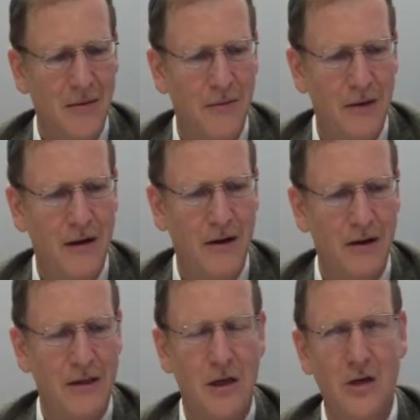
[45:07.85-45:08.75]

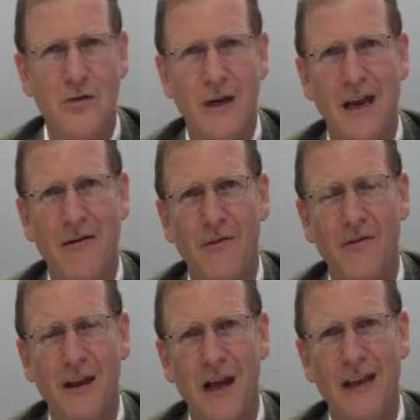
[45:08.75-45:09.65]
Because you give to
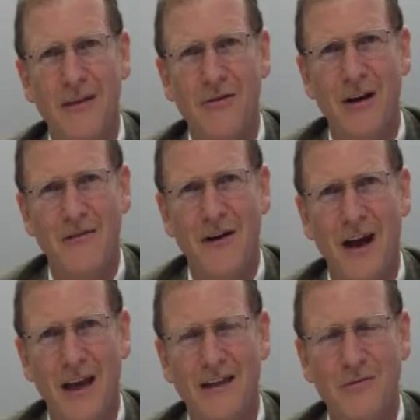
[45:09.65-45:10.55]
the to
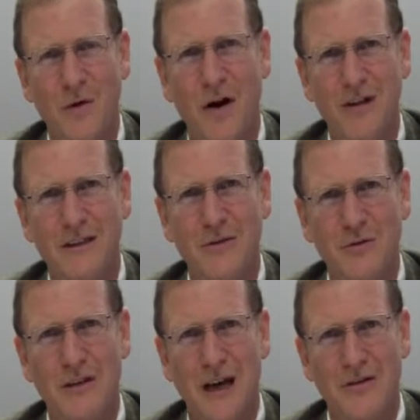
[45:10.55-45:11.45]
Levite what?
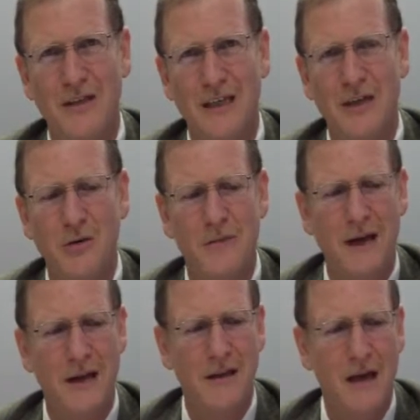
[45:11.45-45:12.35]
2000
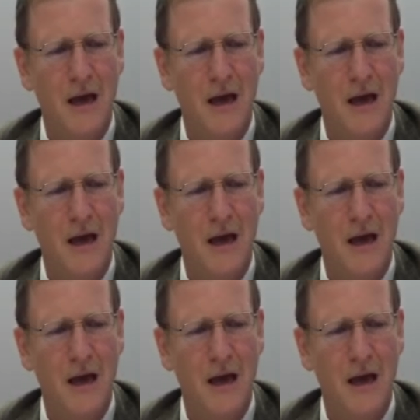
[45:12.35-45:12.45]
cubit